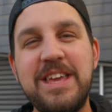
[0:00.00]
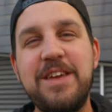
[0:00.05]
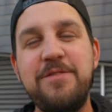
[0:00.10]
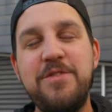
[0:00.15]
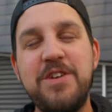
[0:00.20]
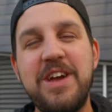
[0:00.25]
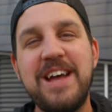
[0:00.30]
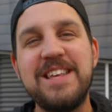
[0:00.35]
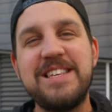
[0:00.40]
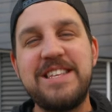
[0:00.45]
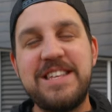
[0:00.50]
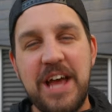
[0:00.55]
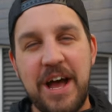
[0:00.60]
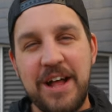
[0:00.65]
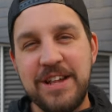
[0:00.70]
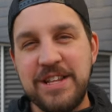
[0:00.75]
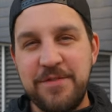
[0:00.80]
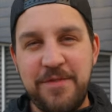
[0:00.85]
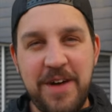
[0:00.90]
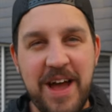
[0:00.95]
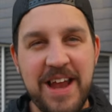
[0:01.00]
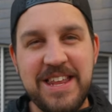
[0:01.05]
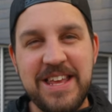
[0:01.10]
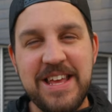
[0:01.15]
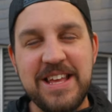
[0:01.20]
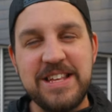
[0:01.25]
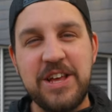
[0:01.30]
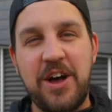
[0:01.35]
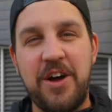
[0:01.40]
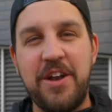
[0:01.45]
gonna give you guys tons of
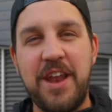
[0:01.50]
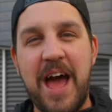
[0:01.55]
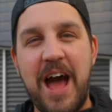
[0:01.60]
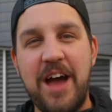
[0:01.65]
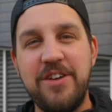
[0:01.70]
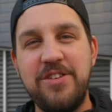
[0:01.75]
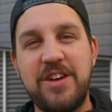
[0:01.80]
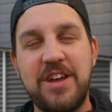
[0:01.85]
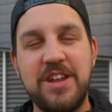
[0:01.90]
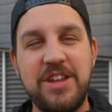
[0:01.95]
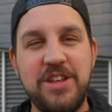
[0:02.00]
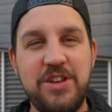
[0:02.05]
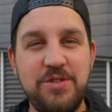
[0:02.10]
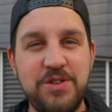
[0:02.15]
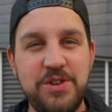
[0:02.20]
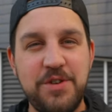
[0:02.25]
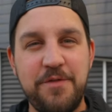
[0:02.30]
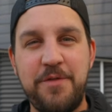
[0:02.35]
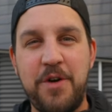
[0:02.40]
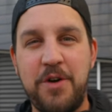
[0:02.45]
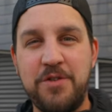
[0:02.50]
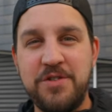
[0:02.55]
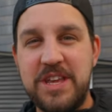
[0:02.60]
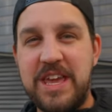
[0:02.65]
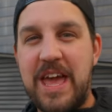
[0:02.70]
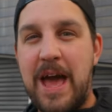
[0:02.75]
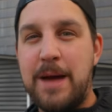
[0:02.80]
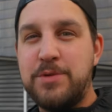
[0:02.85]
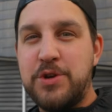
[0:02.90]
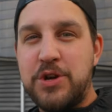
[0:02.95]
ideas on how you can use your phone to
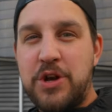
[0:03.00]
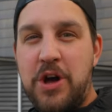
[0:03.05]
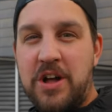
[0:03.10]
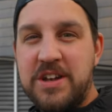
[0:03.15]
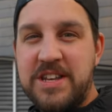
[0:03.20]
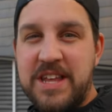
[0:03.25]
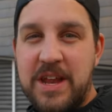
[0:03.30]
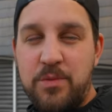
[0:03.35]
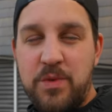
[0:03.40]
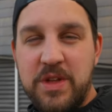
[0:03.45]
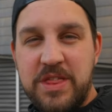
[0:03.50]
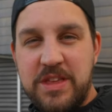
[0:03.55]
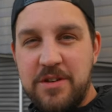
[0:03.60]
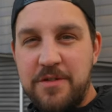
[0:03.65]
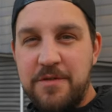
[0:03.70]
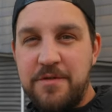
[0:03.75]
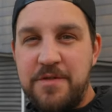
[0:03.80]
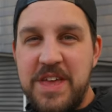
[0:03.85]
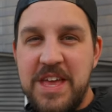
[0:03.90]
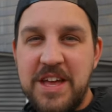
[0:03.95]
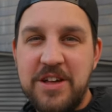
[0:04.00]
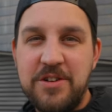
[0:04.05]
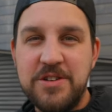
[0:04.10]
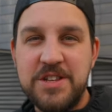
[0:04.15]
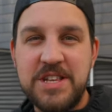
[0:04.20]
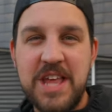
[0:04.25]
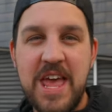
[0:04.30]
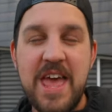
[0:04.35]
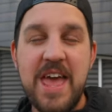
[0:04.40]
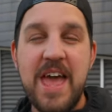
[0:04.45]
capture content with your
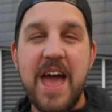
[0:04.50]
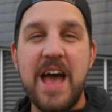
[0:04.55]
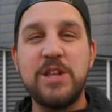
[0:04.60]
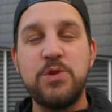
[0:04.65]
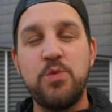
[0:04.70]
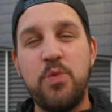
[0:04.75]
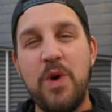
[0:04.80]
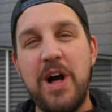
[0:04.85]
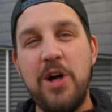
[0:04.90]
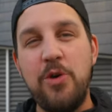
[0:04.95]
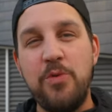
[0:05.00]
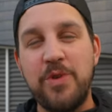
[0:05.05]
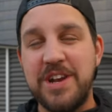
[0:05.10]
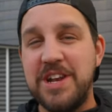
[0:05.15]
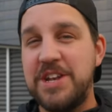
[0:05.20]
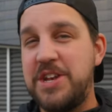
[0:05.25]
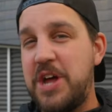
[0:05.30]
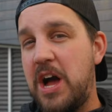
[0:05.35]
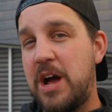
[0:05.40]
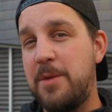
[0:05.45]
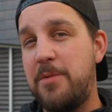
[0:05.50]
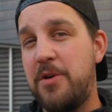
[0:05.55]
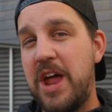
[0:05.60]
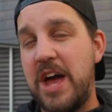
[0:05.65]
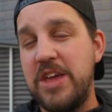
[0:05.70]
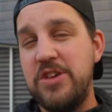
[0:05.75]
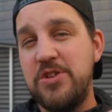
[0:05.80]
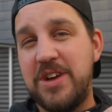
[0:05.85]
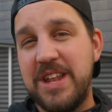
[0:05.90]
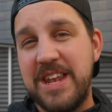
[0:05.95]
vehicles. As well, we're gonna talk about how
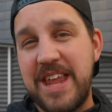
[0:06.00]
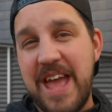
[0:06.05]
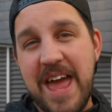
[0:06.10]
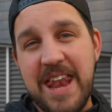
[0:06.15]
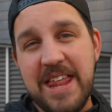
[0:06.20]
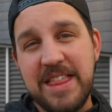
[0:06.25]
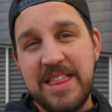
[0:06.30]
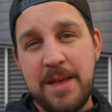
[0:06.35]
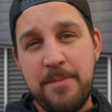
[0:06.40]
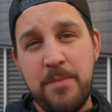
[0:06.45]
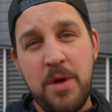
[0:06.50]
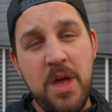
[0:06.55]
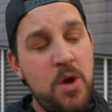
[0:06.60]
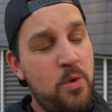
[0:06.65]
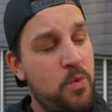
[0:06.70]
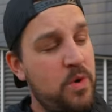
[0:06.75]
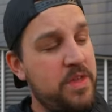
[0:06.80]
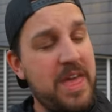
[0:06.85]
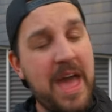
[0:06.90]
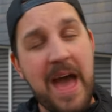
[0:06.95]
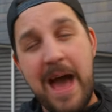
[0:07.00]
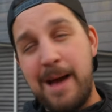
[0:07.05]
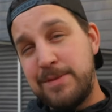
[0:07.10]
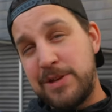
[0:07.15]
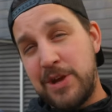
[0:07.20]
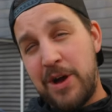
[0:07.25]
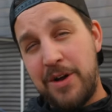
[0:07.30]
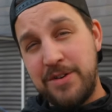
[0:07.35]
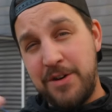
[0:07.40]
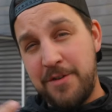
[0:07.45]
you can edit them with
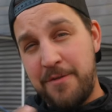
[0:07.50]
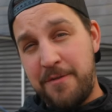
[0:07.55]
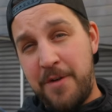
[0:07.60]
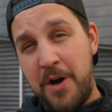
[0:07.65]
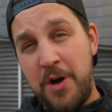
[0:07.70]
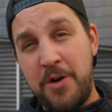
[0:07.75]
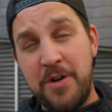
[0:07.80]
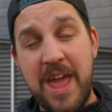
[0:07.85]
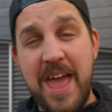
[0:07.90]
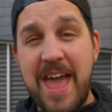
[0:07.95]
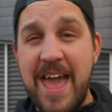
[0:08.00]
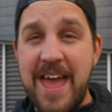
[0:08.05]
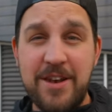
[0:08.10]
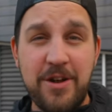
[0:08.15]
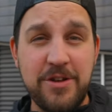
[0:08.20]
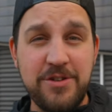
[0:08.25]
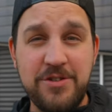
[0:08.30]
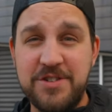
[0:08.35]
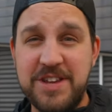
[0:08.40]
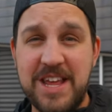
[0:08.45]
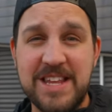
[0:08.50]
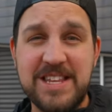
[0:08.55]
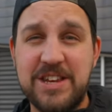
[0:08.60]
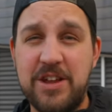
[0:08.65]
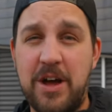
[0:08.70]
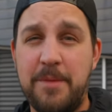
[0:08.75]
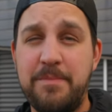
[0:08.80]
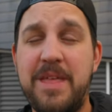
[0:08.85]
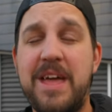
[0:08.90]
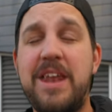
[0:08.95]
apps on your phone and on your
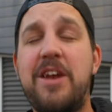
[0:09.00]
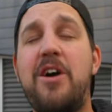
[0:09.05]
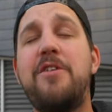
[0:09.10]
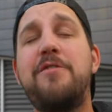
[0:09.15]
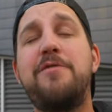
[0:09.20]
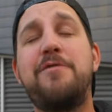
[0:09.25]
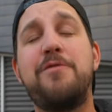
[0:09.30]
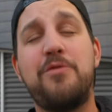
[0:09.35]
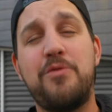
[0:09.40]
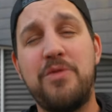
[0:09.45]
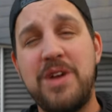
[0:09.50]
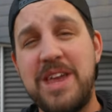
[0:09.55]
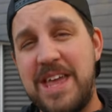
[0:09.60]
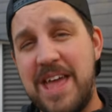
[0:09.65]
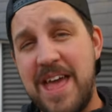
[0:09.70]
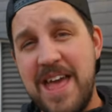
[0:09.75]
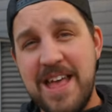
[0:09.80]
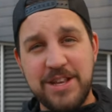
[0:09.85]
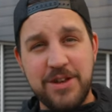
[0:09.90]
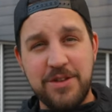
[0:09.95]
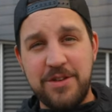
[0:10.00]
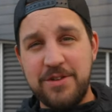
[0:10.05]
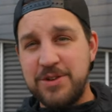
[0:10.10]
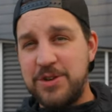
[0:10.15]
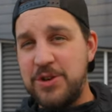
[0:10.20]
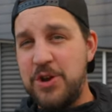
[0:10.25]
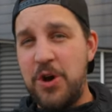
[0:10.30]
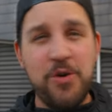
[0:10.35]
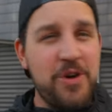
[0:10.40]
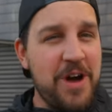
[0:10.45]
desktop that are free. So there's
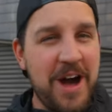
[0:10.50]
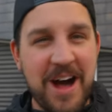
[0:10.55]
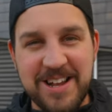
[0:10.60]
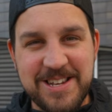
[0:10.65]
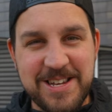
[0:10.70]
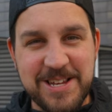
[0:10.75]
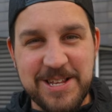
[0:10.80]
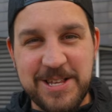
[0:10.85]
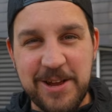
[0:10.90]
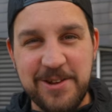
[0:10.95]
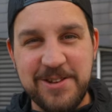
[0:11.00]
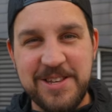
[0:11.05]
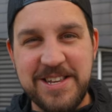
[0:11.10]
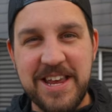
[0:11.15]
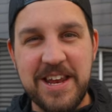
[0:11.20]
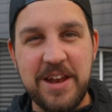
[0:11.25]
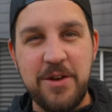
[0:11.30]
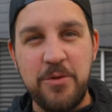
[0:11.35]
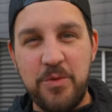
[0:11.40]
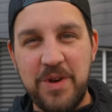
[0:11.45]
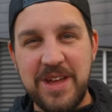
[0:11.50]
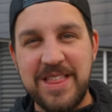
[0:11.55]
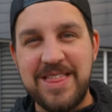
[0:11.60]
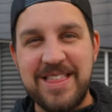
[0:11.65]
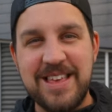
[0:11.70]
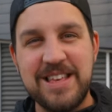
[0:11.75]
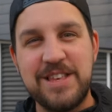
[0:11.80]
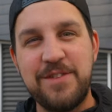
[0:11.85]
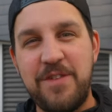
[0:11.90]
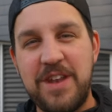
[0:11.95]
no cost associated with
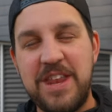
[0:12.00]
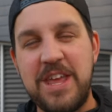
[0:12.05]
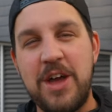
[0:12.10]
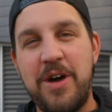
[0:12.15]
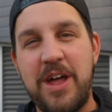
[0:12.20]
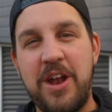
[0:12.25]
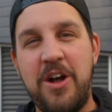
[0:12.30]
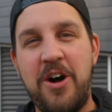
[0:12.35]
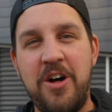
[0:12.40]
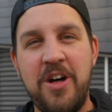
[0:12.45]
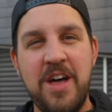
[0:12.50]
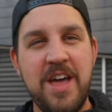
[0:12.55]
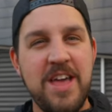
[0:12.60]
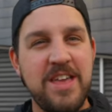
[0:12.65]
this video at all.